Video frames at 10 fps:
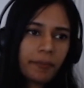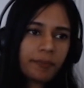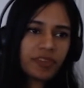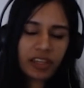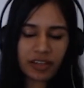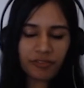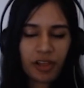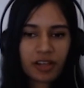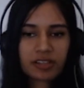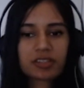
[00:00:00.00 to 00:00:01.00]
like
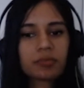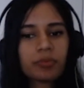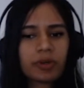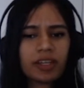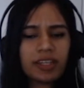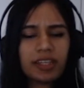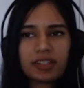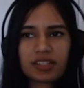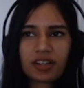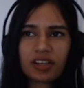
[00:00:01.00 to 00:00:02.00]
devlogs, but he
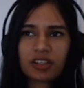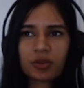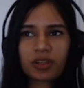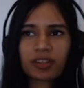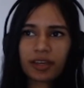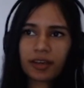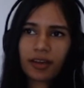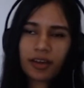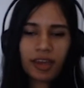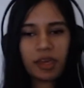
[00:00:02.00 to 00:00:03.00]
started doing like
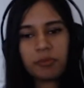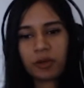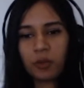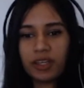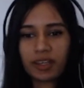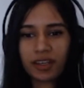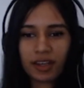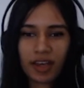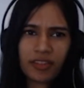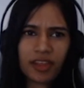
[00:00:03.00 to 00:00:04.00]
a gaming week.
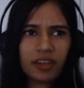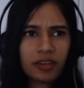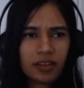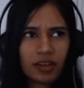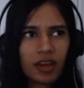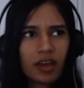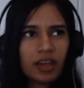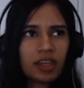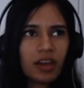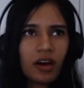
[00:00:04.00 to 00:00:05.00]
And then
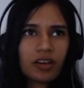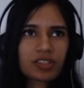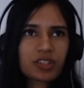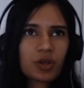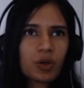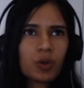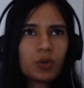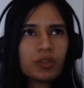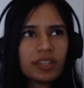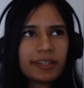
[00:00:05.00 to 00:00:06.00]
he also
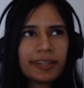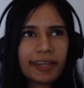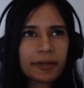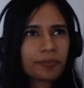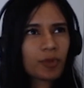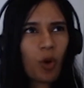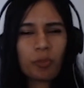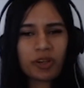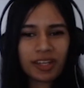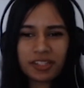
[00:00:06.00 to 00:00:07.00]
did like
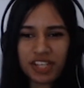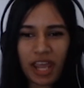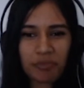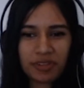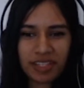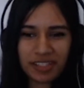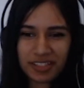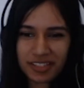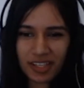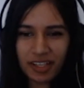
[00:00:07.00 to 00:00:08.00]
opening a
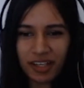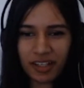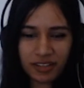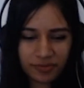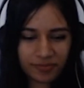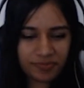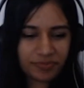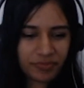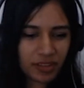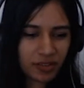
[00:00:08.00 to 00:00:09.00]
Japanese
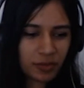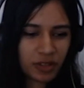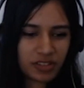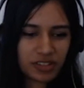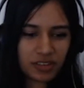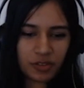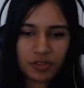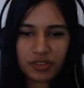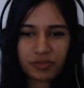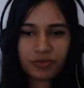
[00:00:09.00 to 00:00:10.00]
what is it,
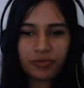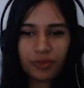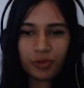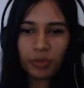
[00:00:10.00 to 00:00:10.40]
those food